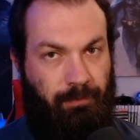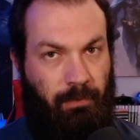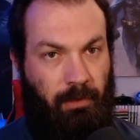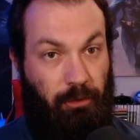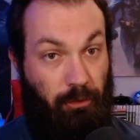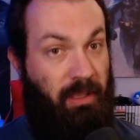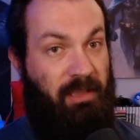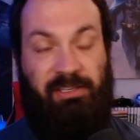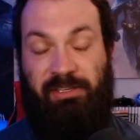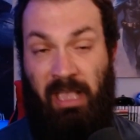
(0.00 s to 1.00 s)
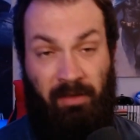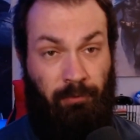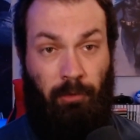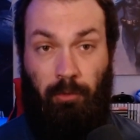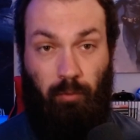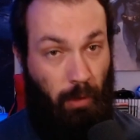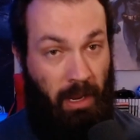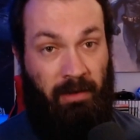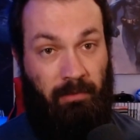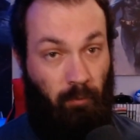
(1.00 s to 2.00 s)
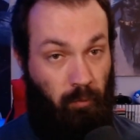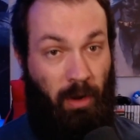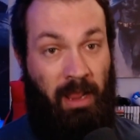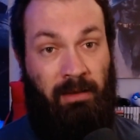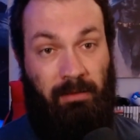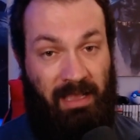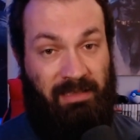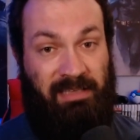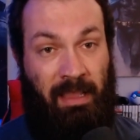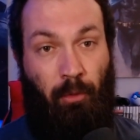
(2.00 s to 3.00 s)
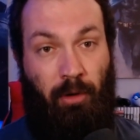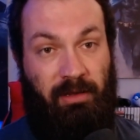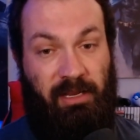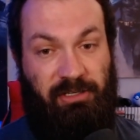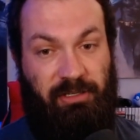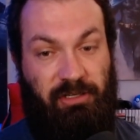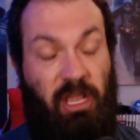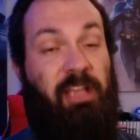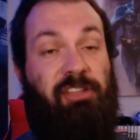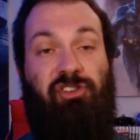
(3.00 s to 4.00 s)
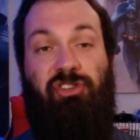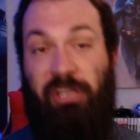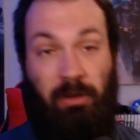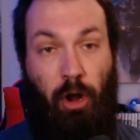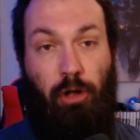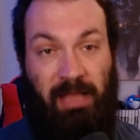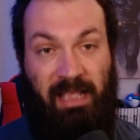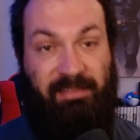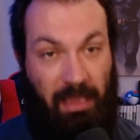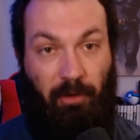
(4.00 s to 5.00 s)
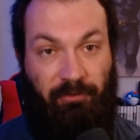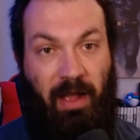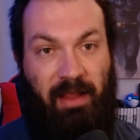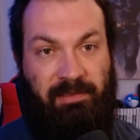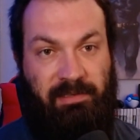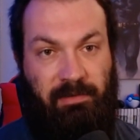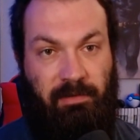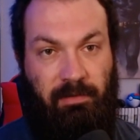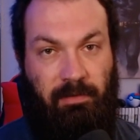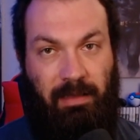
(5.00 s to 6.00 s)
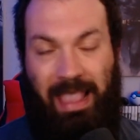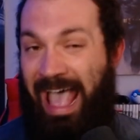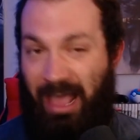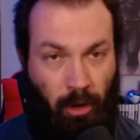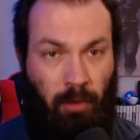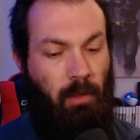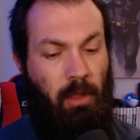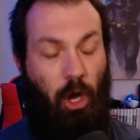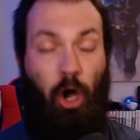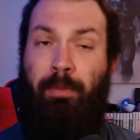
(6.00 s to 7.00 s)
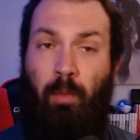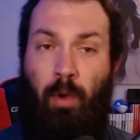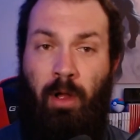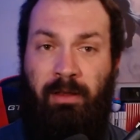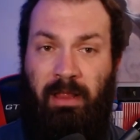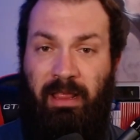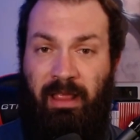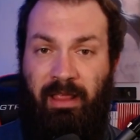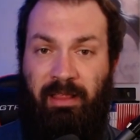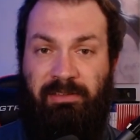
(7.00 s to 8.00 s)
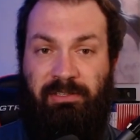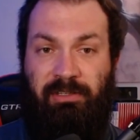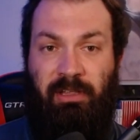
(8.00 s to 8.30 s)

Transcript: You get several red lightsaber ignitions, 0 lightsaber fights at all. Obi-Wan is